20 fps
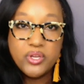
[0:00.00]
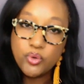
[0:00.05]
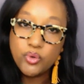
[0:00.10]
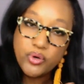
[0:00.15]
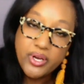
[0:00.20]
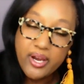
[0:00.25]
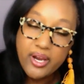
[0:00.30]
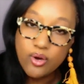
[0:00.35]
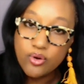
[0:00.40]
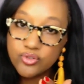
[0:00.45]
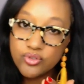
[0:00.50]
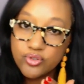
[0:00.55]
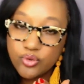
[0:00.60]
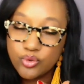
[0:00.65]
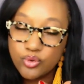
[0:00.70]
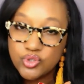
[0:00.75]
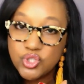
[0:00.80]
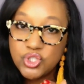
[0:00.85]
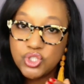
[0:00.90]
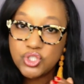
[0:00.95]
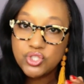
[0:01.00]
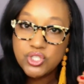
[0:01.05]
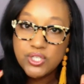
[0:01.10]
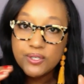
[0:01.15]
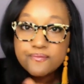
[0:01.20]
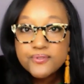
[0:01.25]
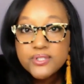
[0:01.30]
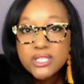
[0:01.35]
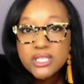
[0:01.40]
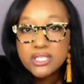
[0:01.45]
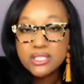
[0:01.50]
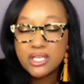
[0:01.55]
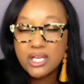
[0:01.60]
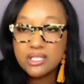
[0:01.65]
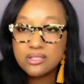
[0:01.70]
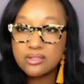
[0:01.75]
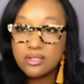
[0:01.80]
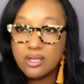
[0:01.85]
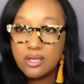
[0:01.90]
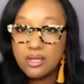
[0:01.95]
character is shifting,
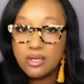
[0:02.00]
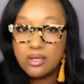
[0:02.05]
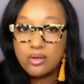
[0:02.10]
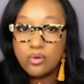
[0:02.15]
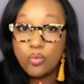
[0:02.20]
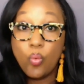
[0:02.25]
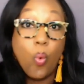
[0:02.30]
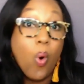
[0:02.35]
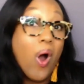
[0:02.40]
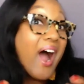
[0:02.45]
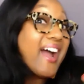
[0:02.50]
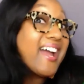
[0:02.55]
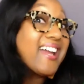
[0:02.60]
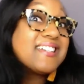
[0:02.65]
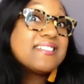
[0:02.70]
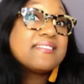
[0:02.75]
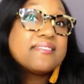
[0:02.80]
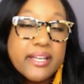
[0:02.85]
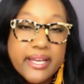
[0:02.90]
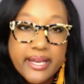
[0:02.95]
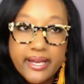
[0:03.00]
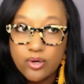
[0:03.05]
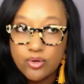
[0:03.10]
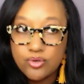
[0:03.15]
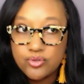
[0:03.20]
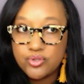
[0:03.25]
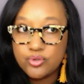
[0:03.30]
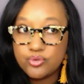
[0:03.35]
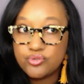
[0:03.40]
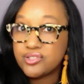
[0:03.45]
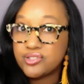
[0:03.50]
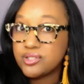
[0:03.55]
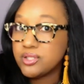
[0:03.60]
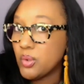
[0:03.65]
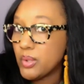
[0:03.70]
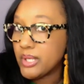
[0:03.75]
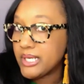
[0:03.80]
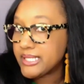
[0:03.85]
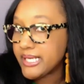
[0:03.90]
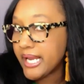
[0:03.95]
and why is the character
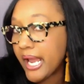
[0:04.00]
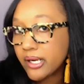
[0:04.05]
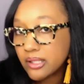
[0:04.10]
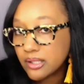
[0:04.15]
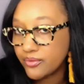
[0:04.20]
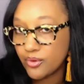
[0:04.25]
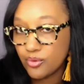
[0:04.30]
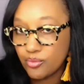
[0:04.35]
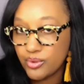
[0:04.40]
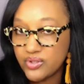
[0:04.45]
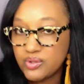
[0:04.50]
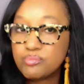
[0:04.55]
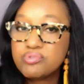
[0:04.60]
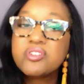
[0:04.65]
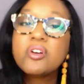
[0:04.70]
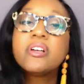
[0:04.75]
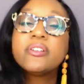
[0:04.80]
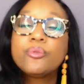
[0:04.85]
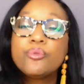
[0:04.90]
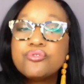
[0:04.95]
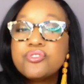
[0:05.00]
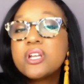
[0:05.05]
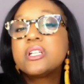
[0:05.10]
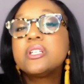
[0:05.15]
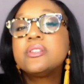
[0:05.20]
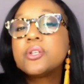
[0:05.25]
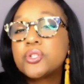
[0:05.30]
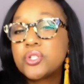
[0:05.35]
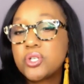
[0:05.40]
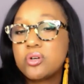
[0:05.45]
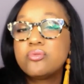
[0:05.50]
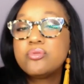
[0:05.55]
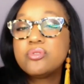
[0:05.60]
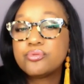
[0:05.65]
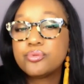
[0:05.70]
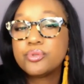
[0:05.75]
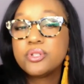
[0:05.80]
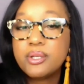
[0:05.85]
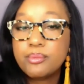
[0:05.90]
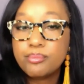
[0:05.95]
slowing down in the rhythm. So understanding the tone
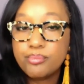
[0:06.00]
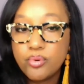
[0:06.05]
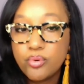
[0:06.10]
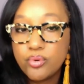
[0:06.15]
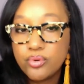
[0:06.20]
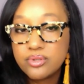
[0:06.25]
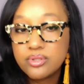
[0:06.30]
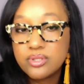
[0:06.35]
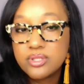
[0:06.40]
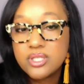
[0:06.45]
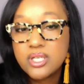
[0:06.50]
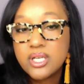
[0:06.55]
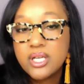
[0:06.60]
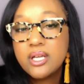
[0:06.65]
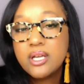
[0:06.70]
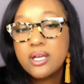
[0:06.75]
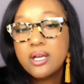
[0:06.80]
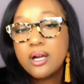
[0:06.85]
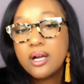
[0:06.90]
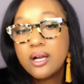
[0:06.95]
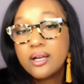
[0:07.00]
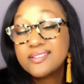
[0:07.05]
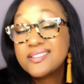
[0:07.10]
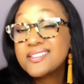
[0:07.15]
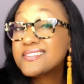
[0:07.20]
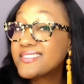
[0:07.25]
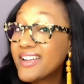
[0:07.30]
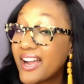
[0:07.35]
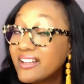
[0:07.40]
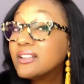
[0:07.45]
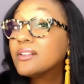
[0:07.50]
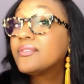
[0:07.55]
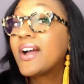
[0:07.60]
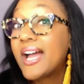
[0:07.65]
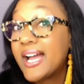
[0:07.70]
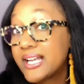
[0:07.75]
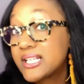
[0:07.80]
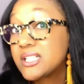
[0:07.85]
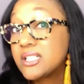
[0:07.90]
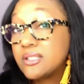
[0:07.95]
is really important, the style of
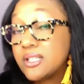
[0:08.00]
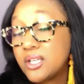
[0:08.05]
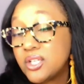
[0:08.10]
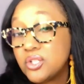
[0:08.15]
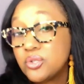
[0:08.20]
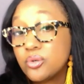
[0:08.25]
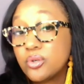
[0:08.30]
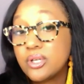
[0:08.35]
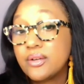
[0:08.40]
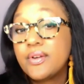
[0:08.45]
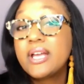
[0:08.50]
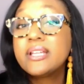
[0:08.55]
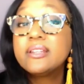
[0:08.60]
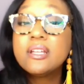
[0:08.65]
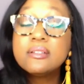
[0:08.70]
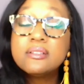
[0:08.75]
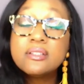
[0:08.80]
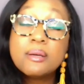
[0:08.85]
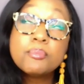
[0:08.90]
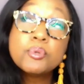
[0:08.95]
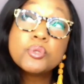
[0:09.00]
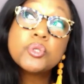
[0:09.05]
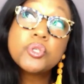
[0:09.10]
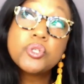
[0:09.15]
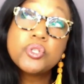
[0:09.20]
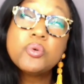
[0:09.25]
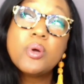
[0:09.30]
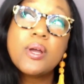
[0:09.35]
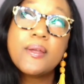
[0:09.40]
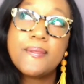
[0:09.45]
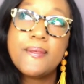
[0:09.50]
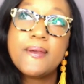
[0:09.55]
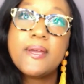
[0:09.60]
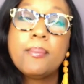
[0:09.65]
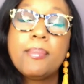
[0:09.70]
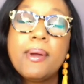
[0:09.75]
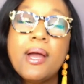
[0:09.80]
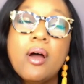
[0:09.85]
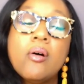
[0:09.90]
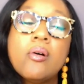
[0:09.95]
acting that you'll give. And then number two, I think
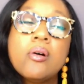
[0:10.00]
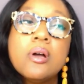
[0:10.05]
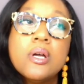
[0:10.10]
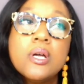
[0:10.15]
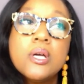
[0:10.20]
about